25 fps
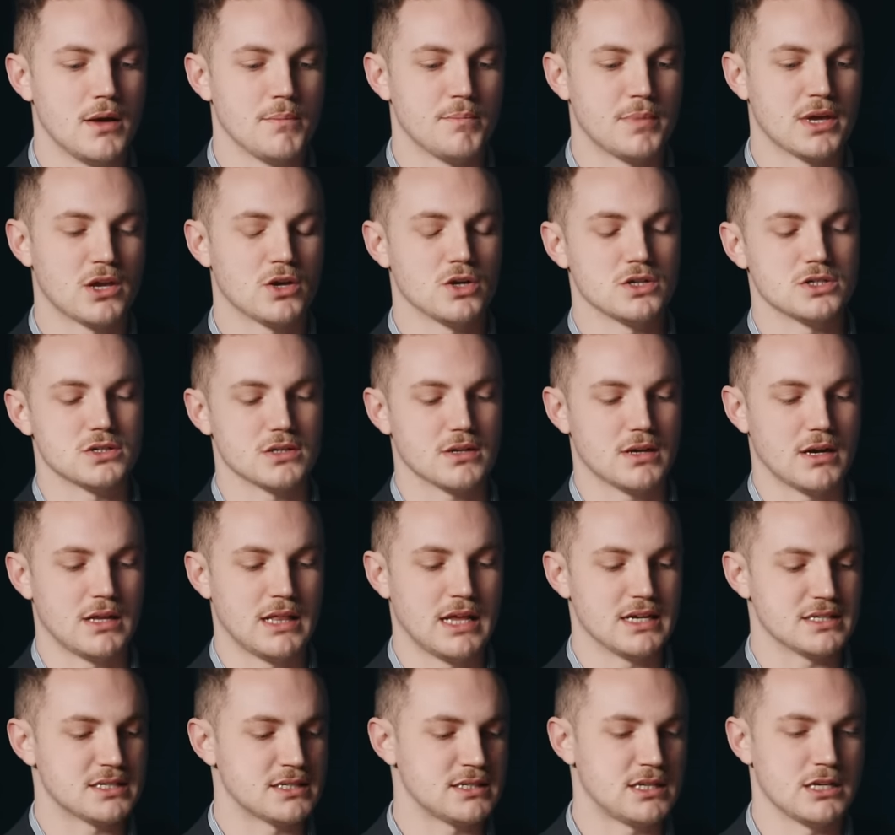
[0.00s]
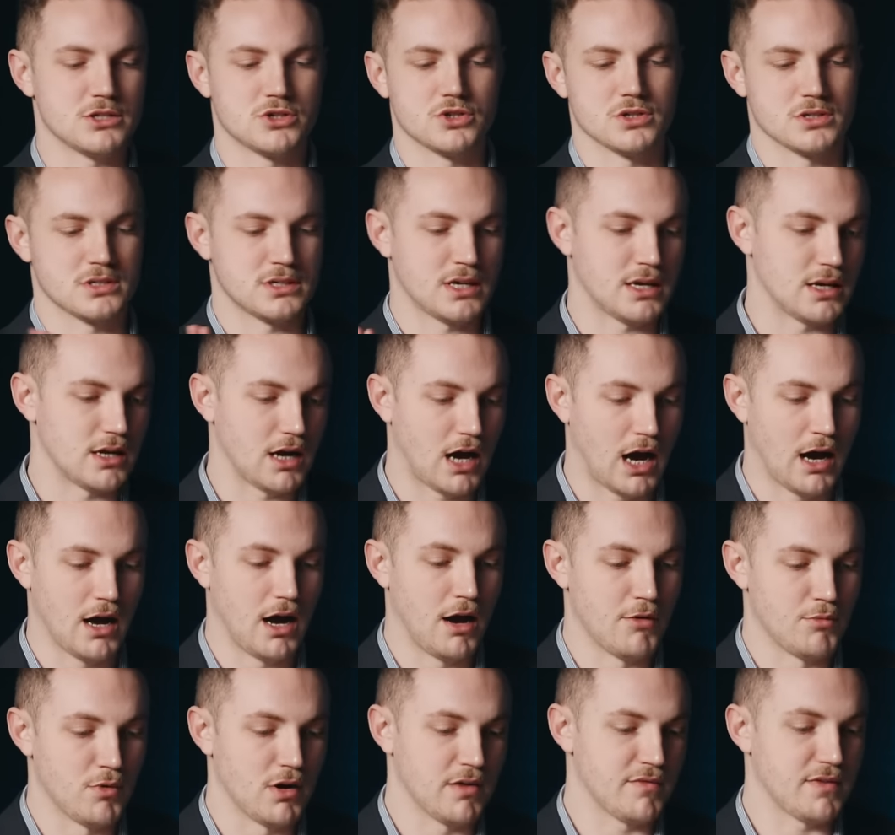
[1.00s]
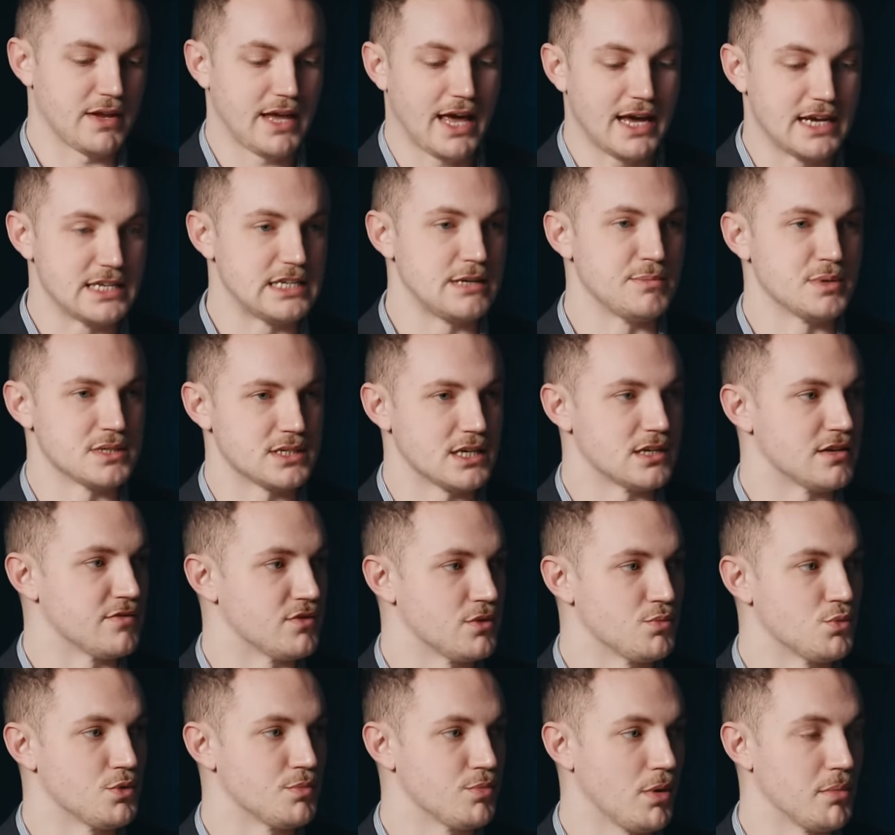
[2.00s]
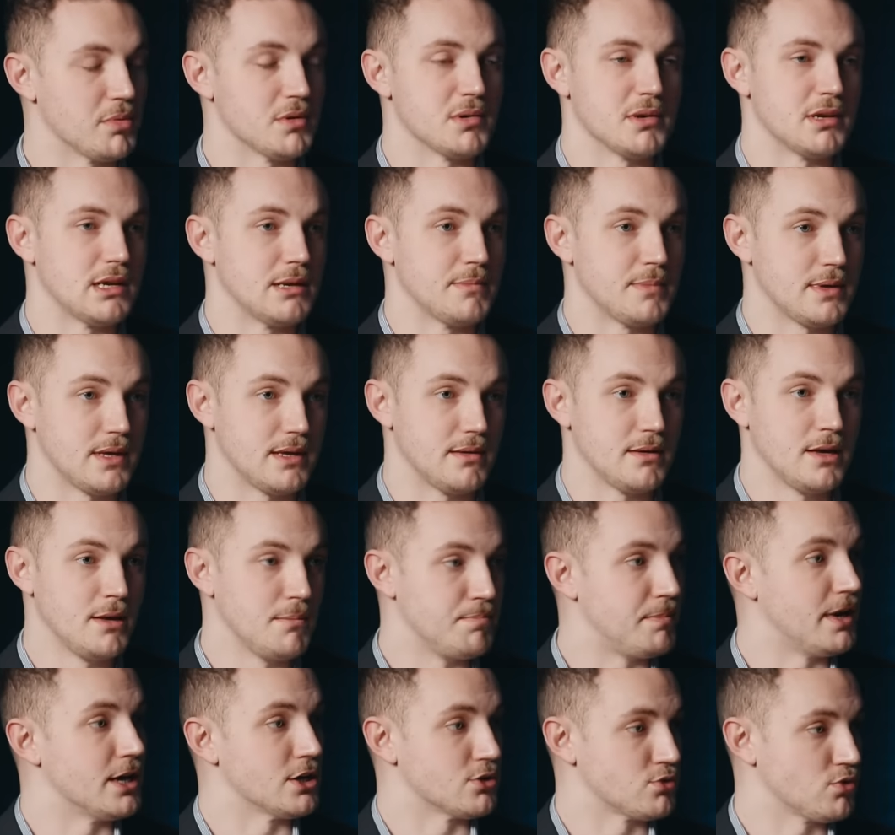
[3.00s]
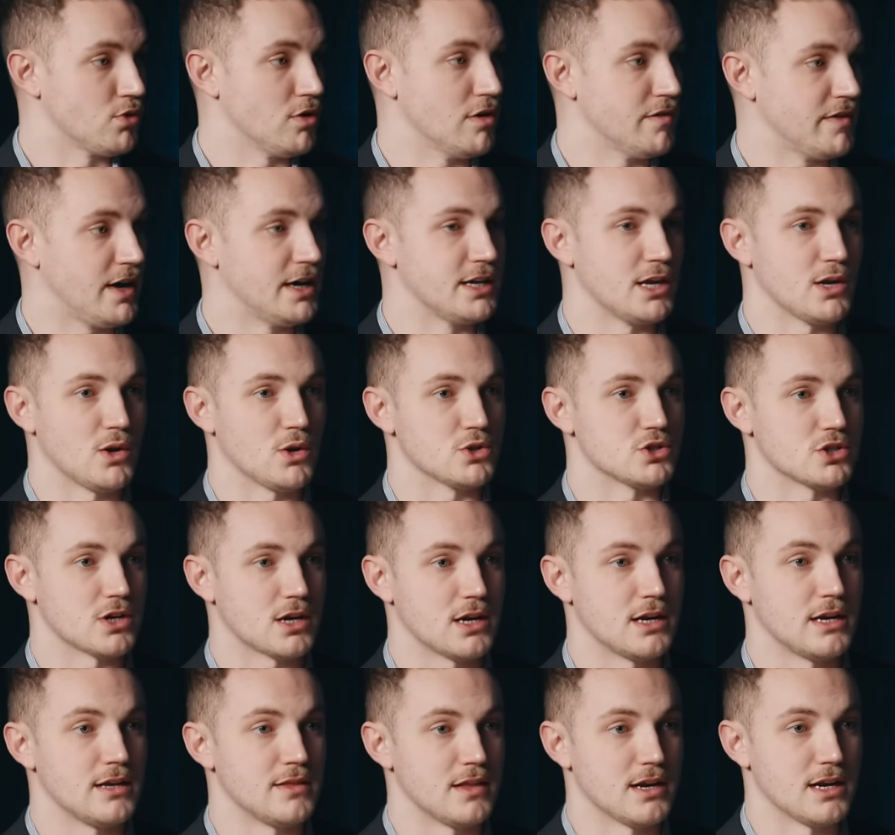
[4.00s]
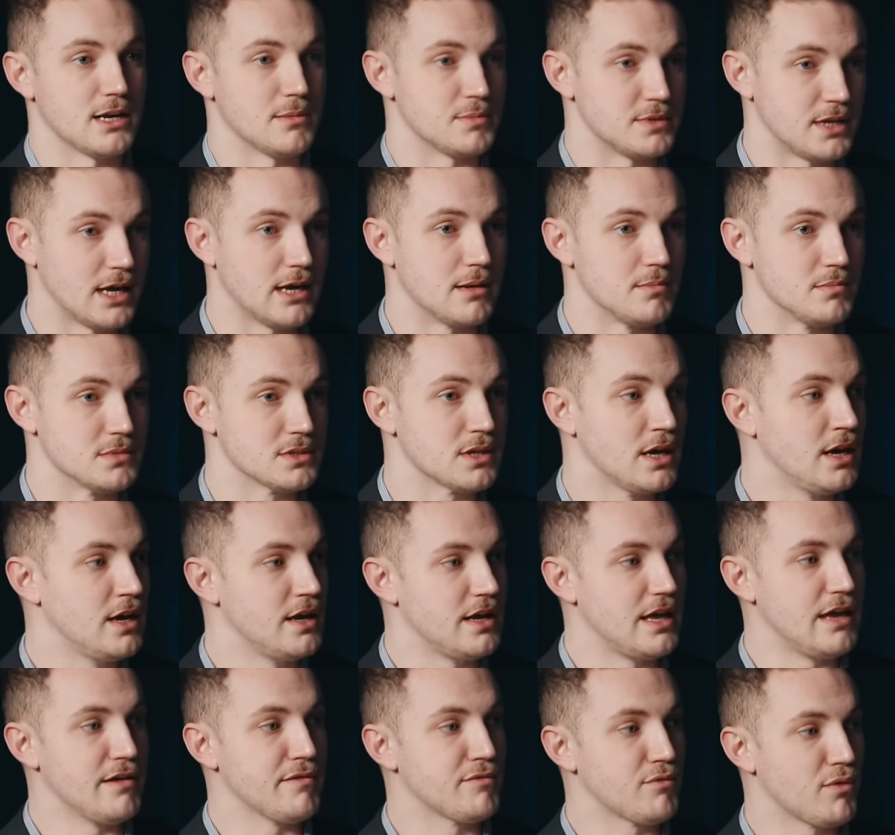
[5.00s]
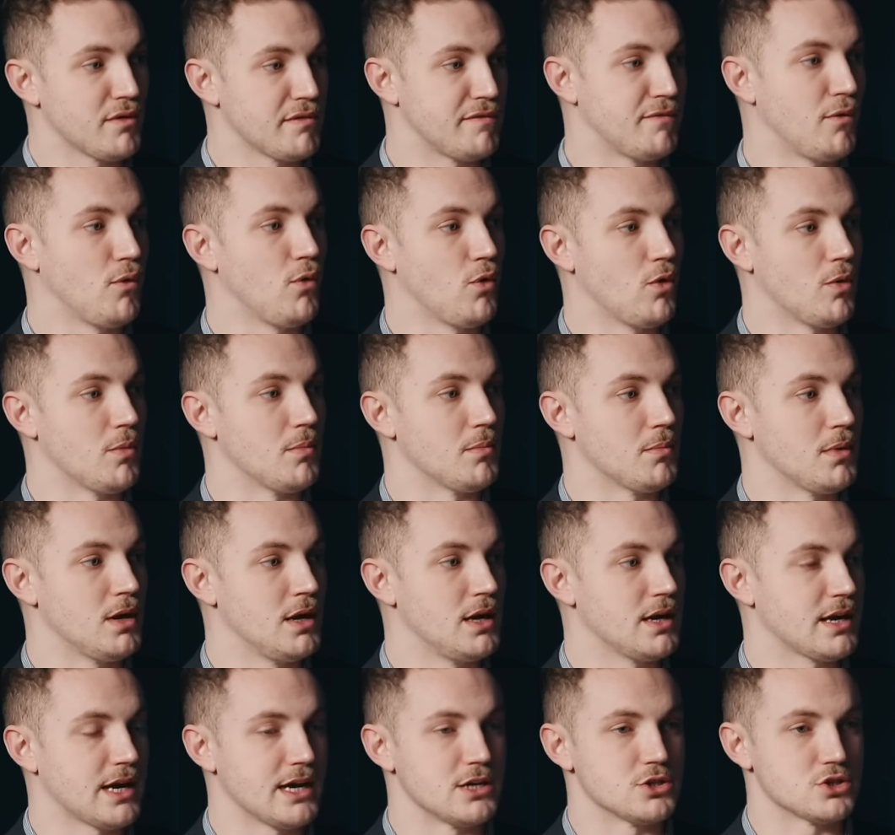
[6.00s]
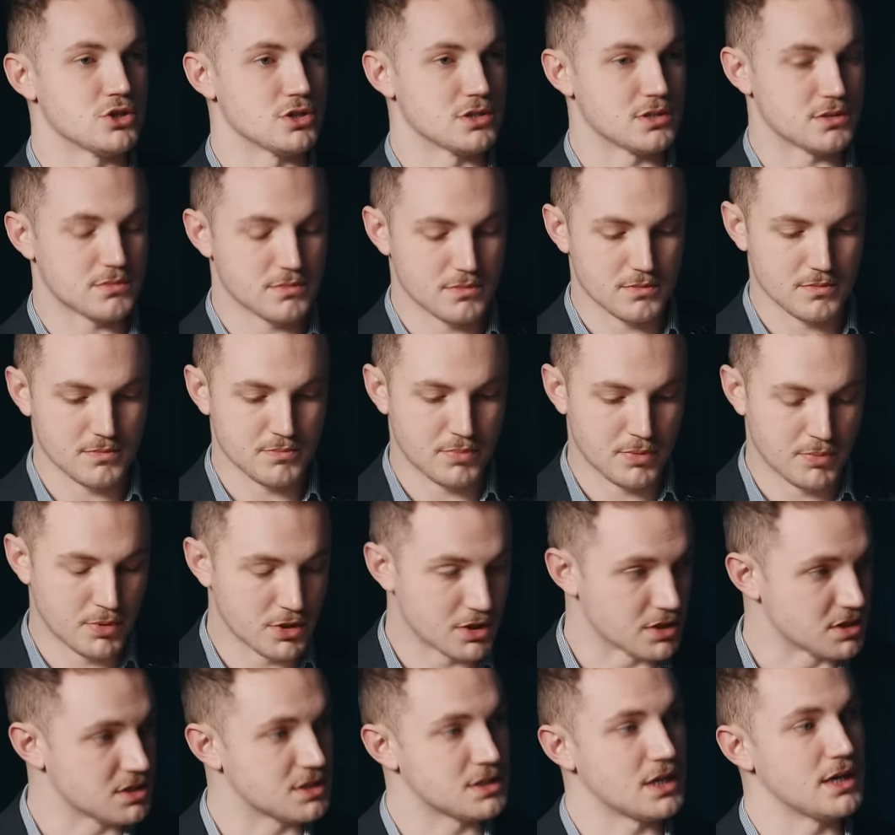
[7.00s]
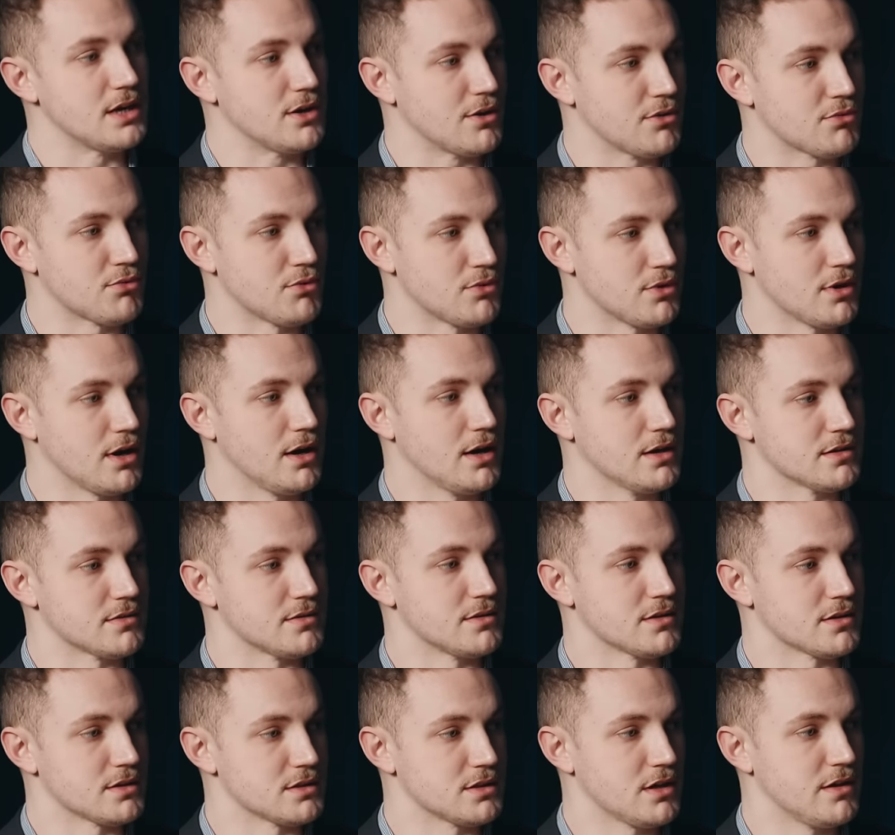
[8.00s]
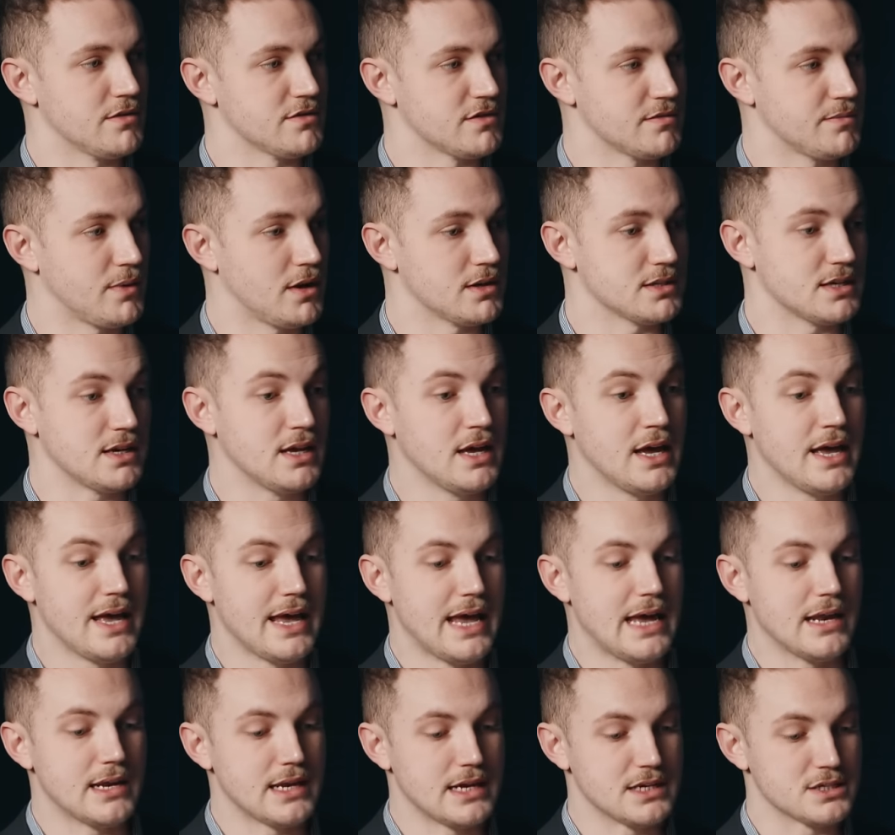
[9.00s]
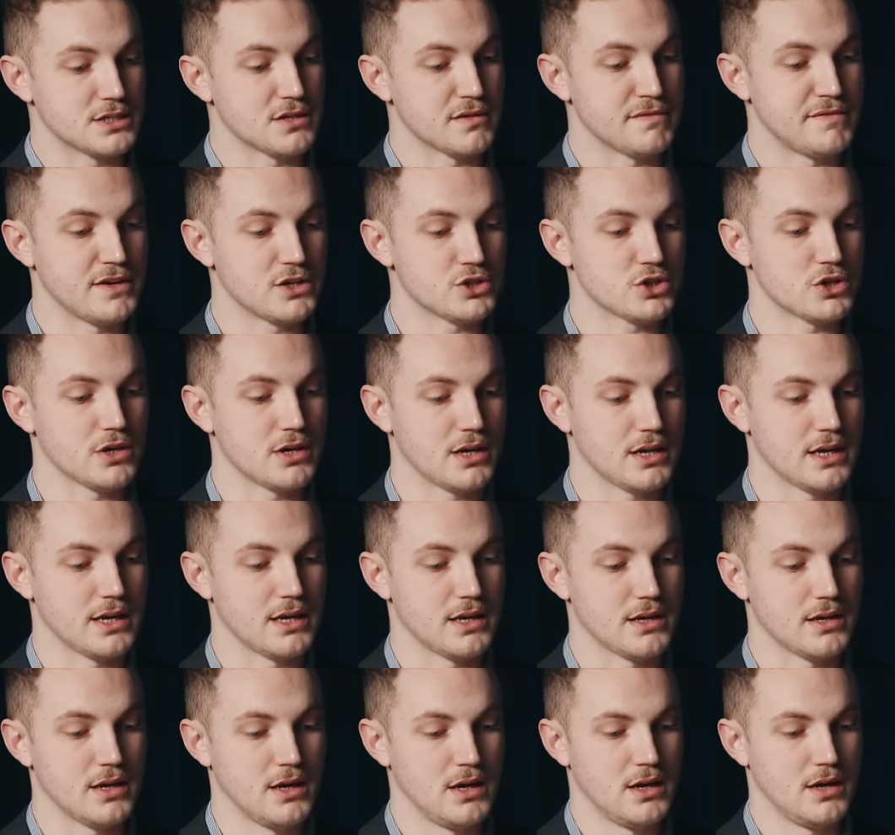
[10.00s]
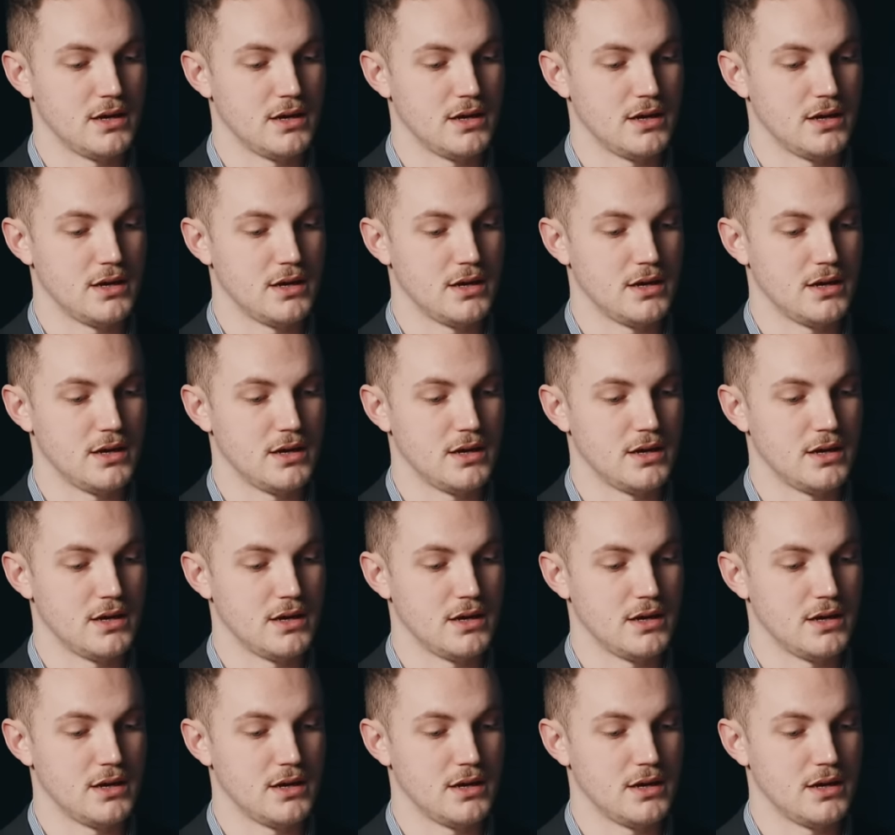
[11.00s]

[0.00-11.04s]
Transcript: because let's just say I roughly 80% of them would probably be better off ideologically in the Lib Dems. If Reform can just put a stake through the heart of the Conservative Party, it is sufficiently